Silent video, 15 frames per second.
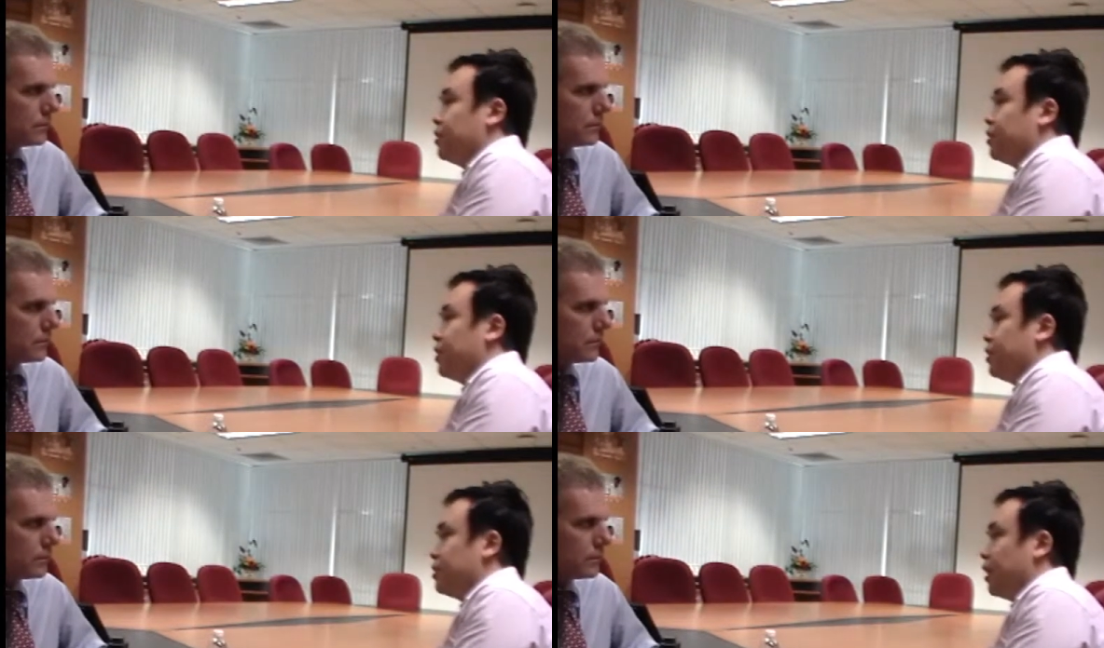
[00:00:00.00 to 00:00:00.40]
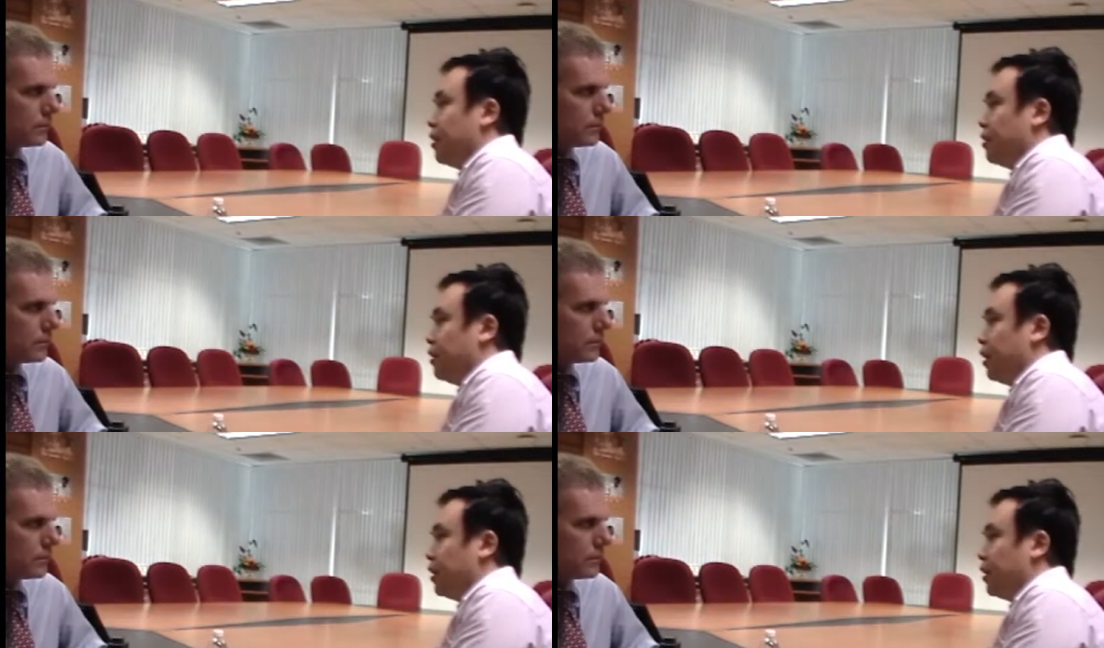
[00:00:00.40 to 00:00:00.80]
Speaker 1: in the sense
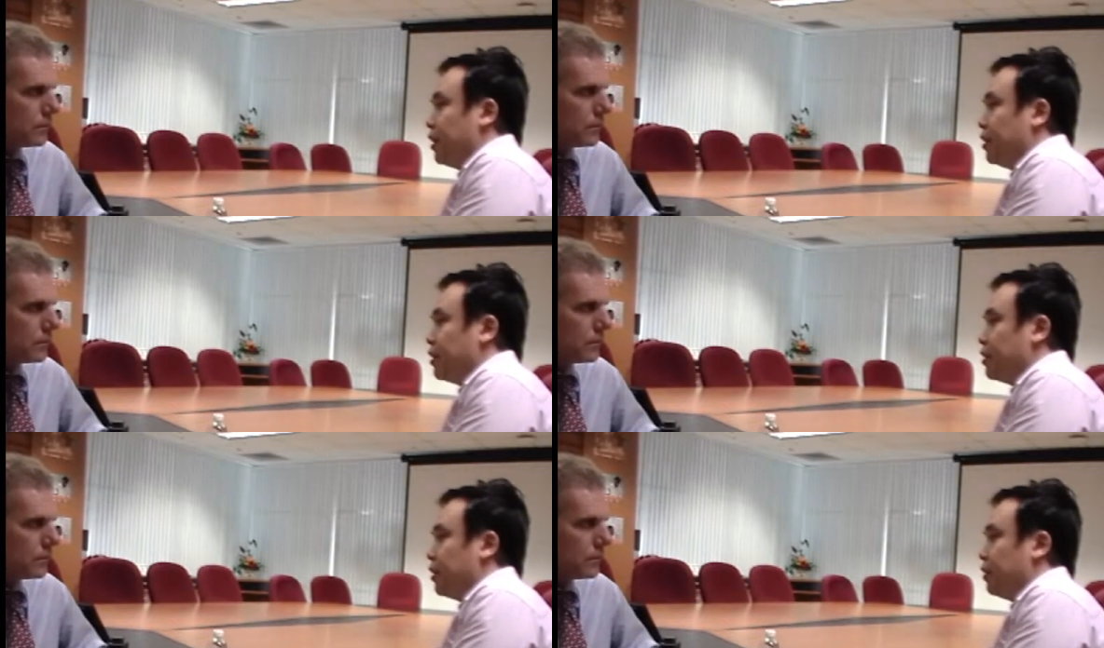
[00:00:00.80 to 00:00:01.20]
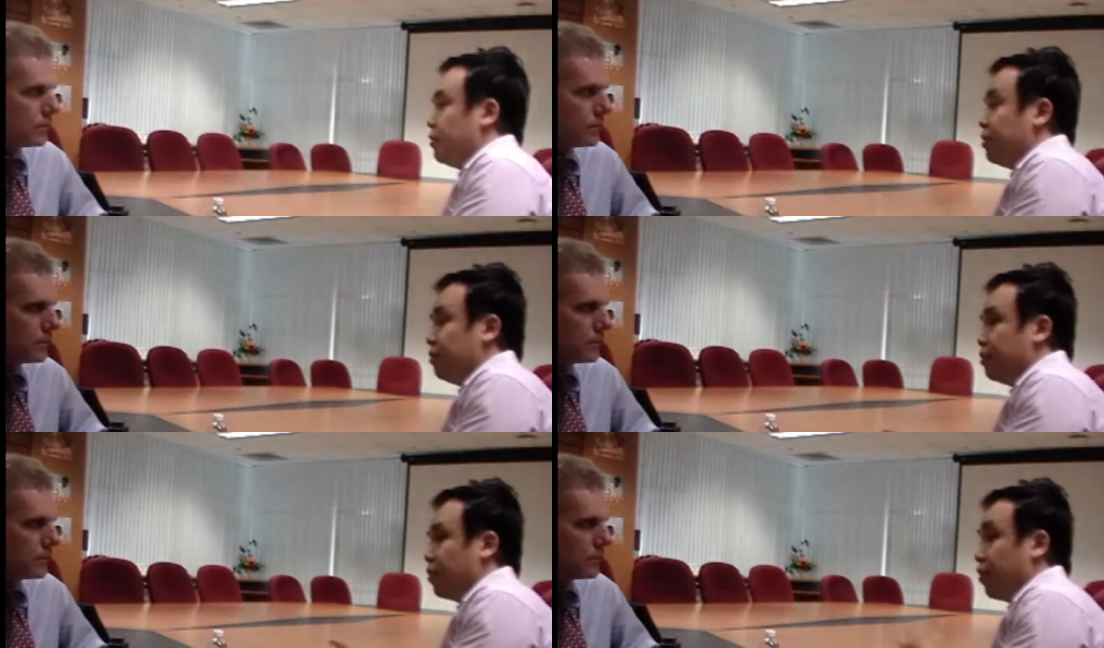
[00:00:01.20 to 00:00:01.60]
that I, I guess, I
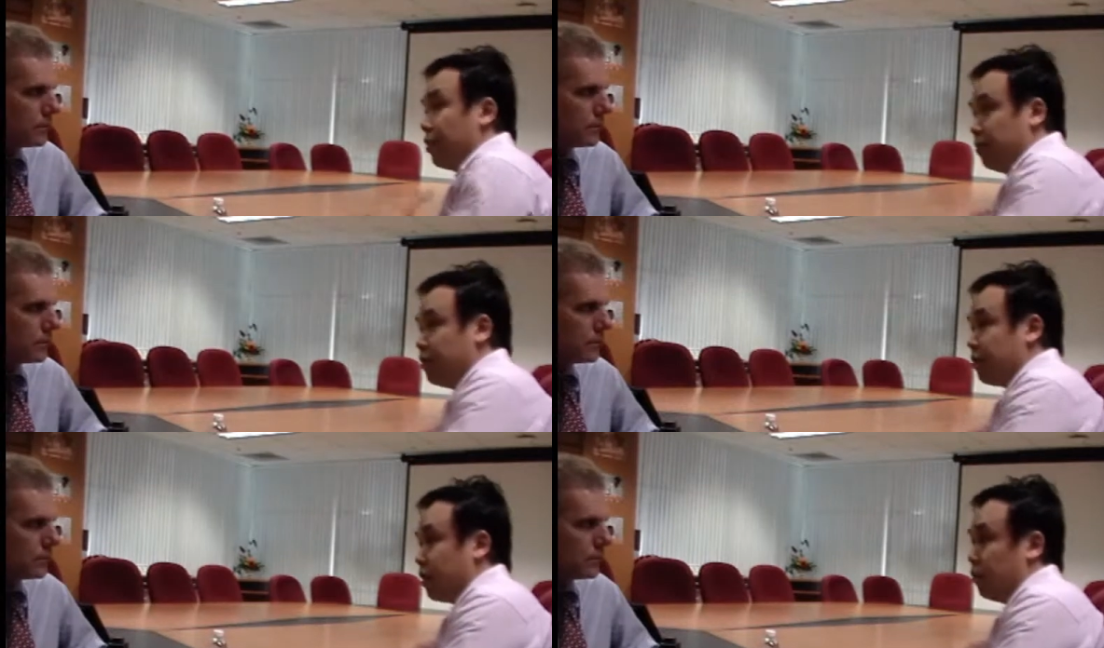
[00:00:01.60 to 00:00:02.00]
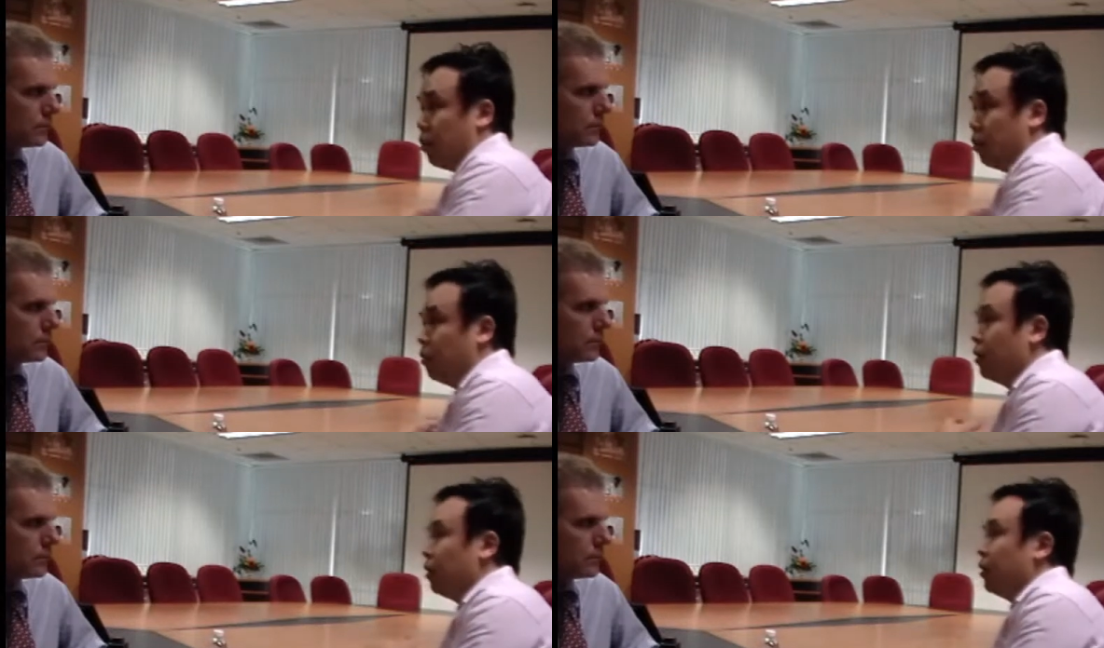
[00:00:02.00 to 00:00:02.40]
mean, correct me if I'm
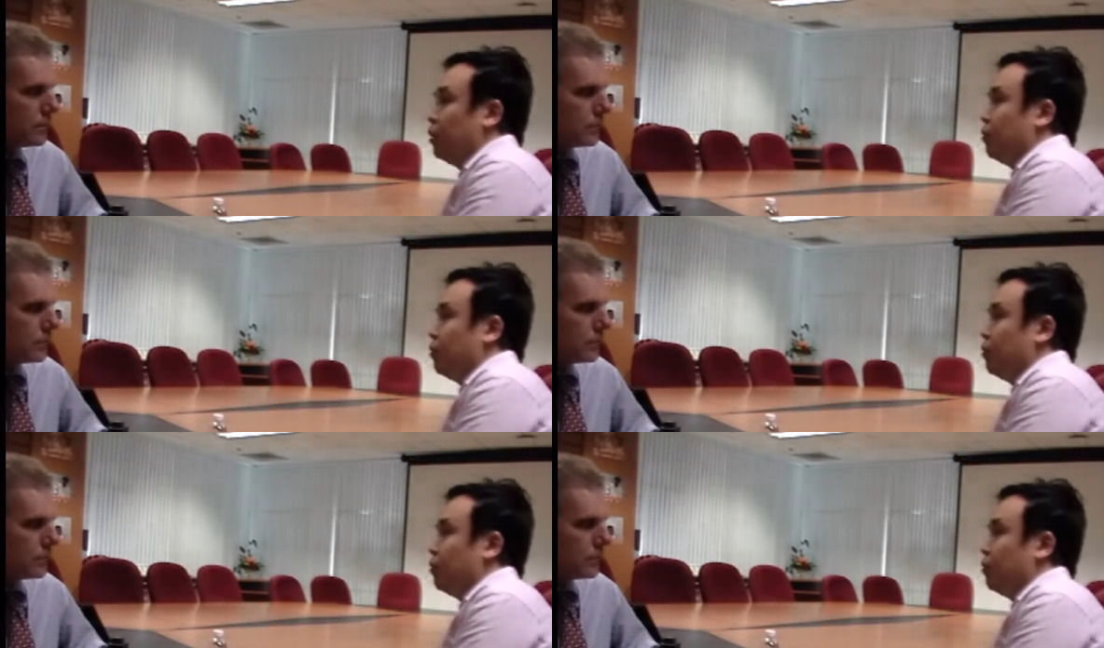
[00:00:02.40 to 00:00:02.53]
wrong,